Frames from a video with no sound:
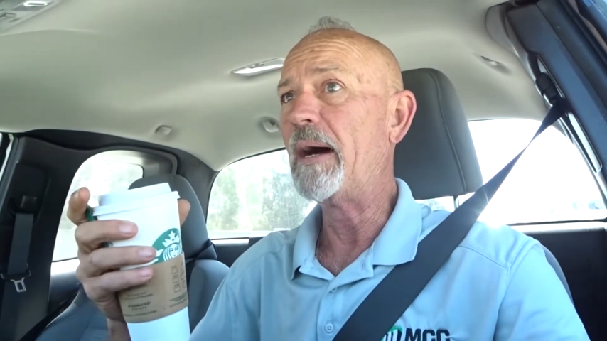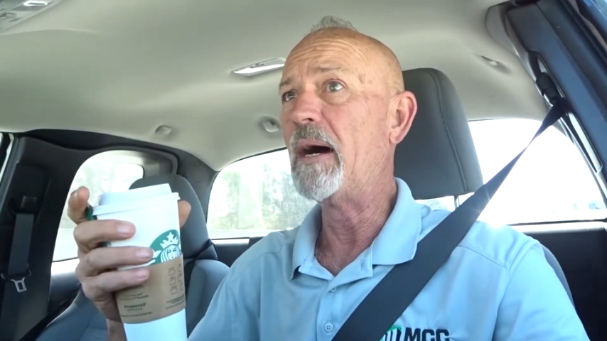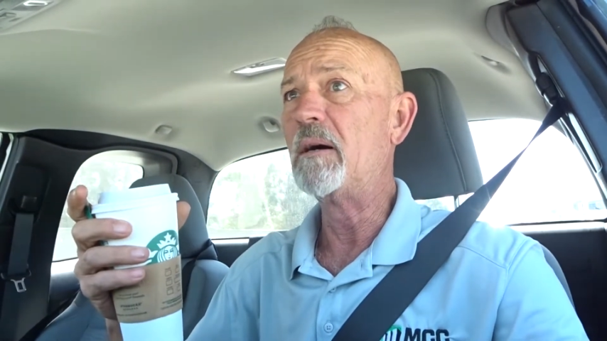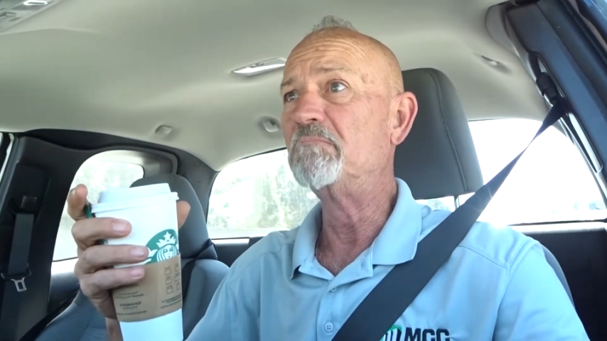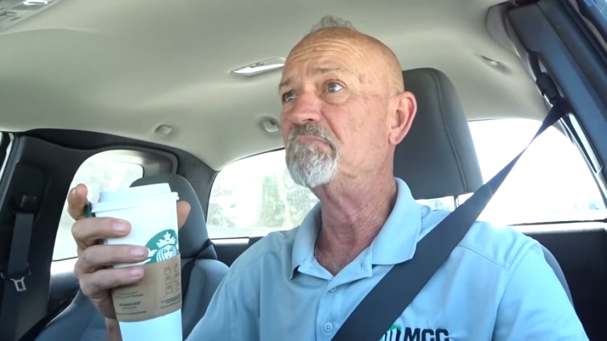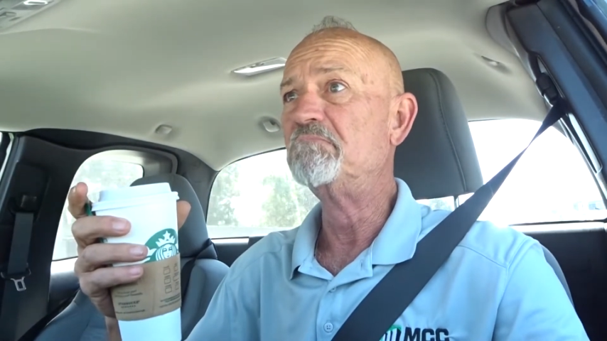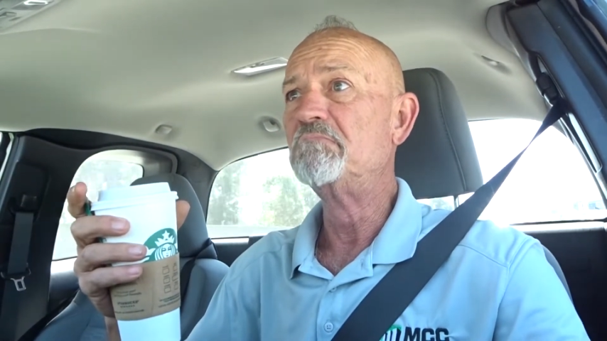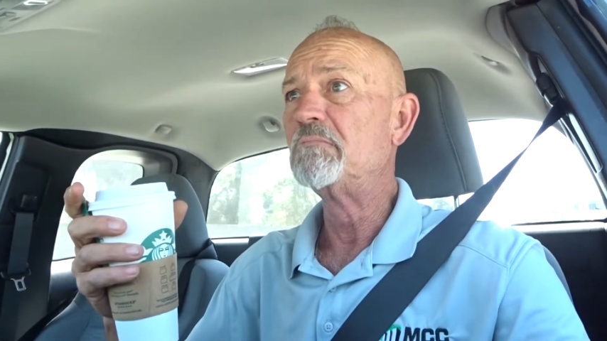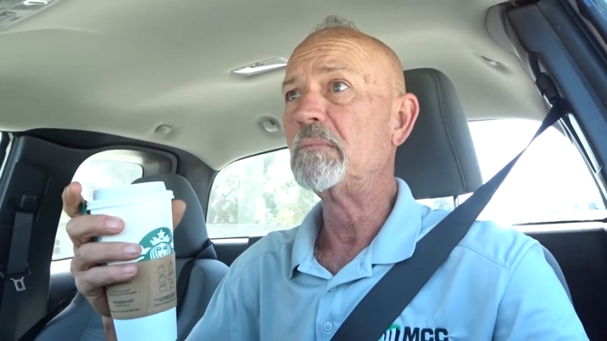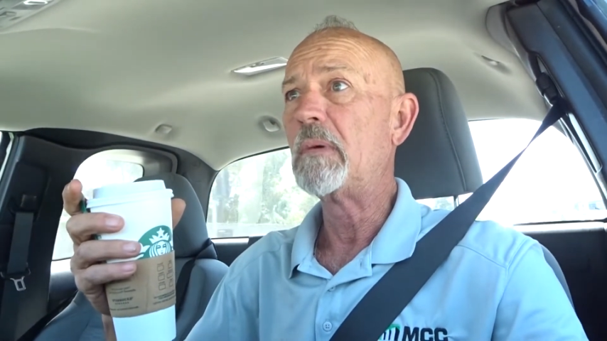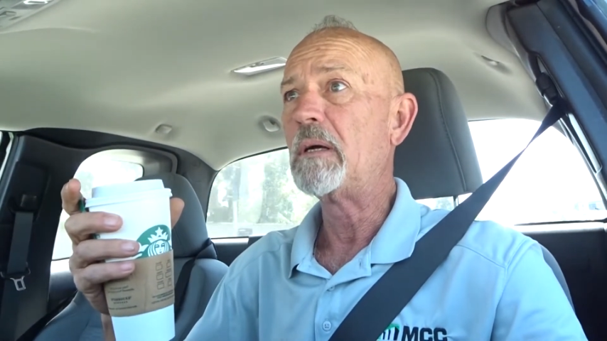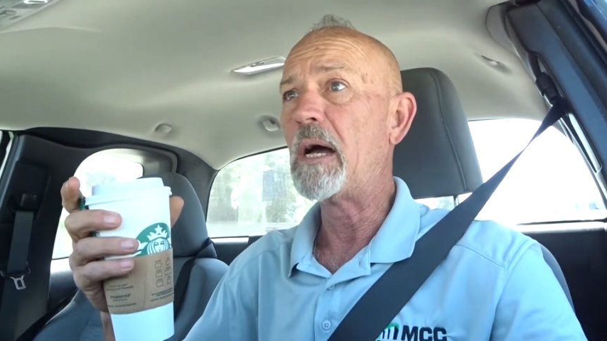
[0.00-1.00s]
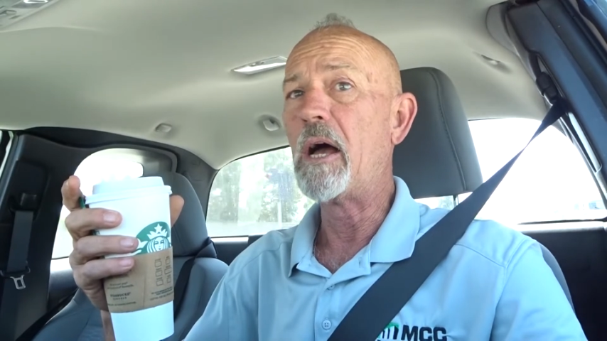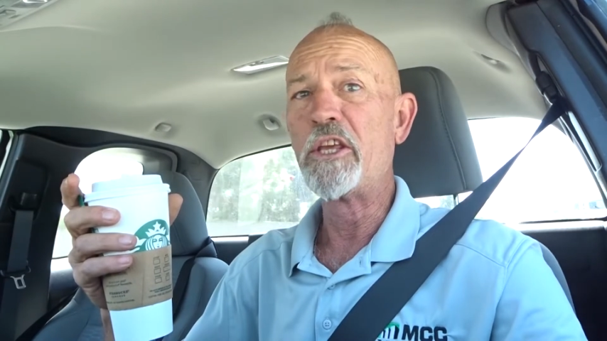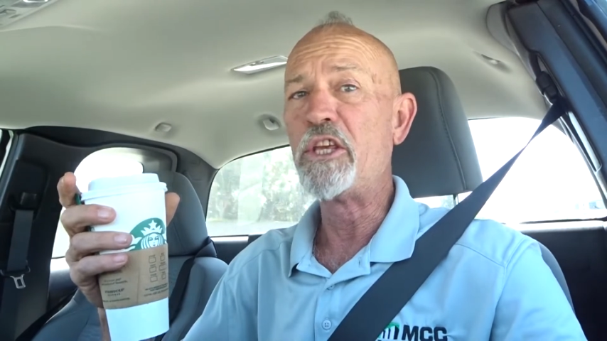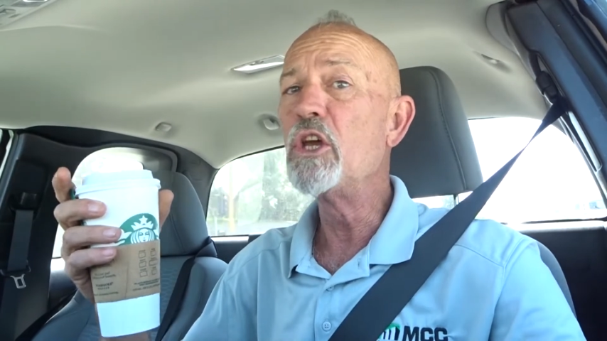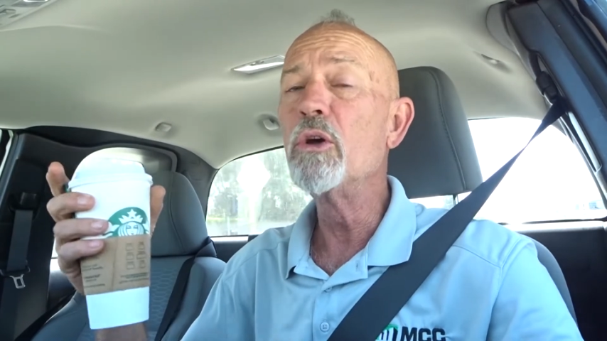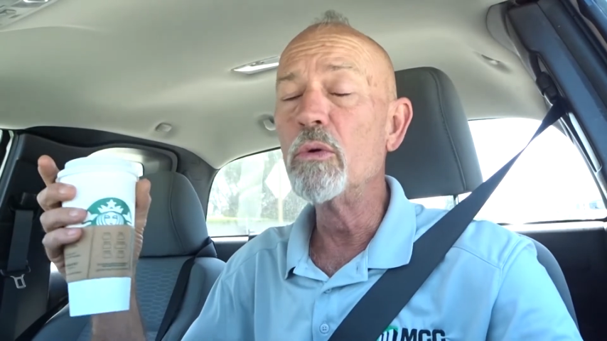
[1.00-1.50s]
a
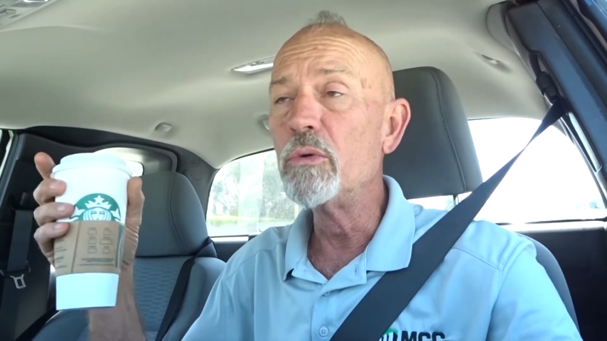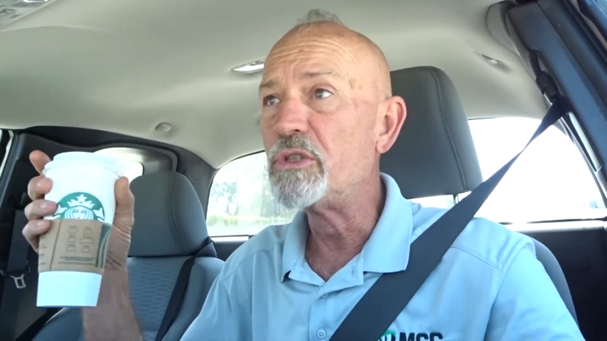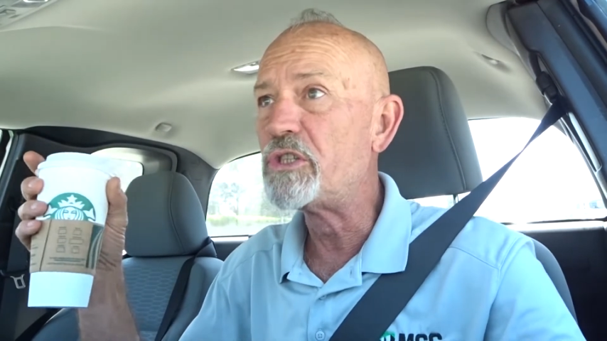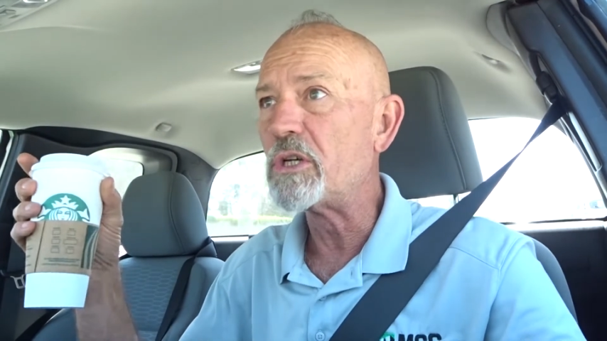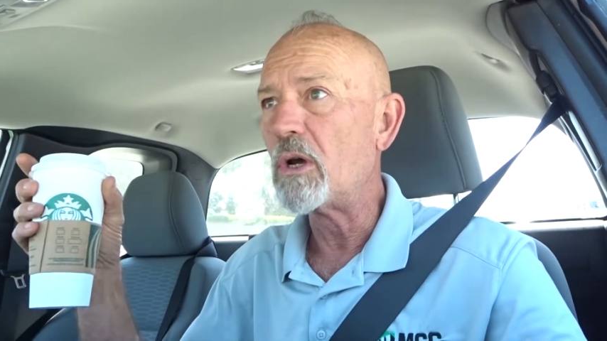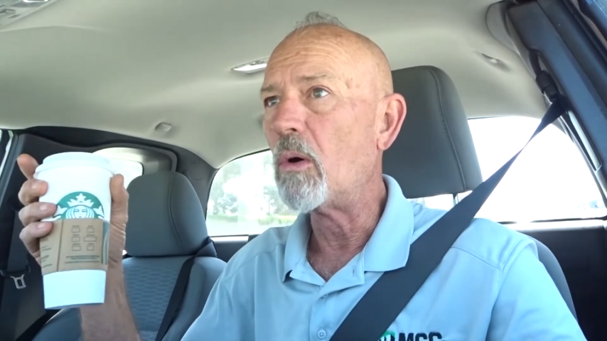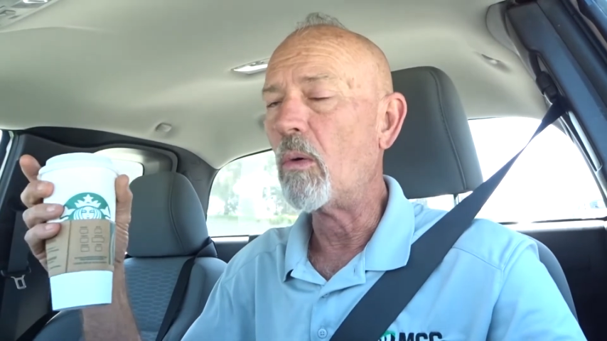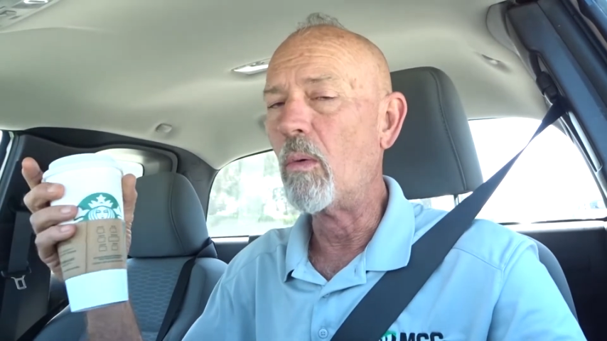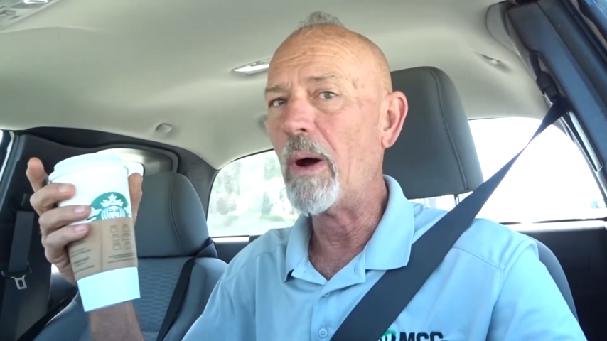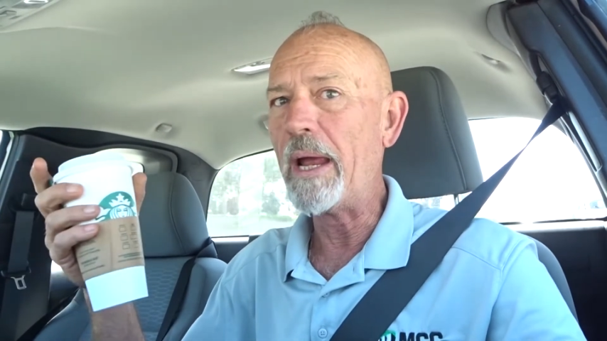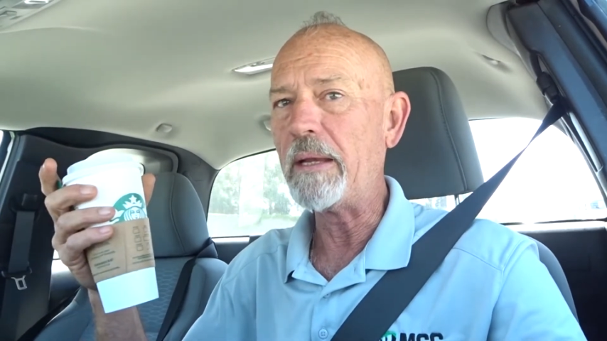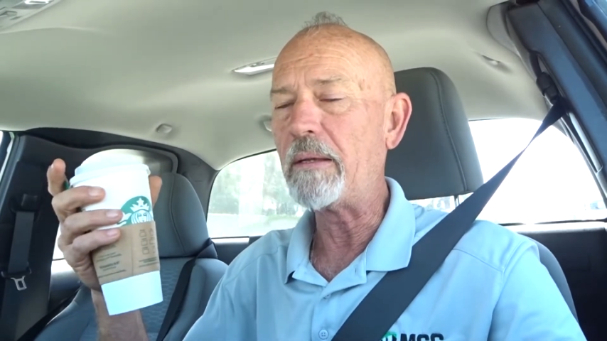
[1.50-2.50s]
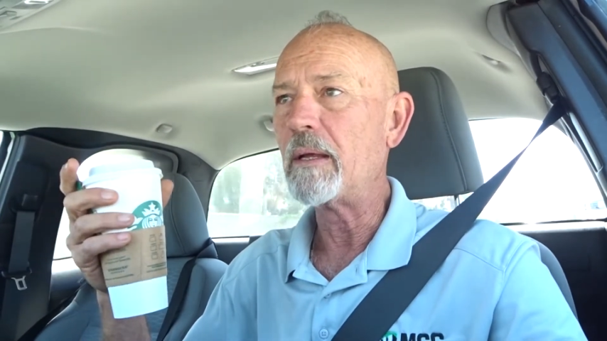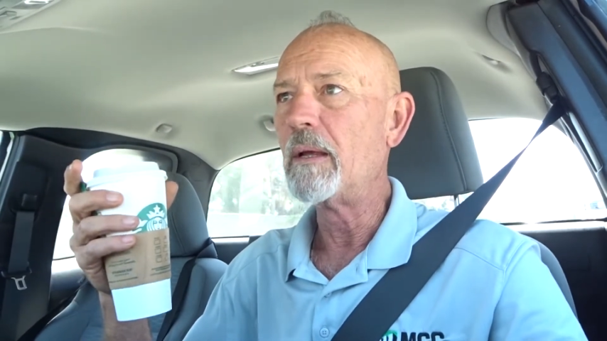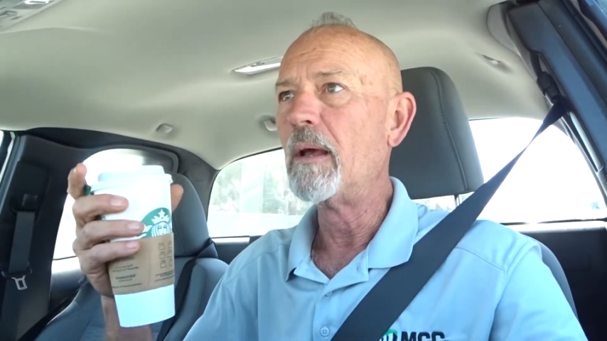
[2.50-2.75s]
huge weight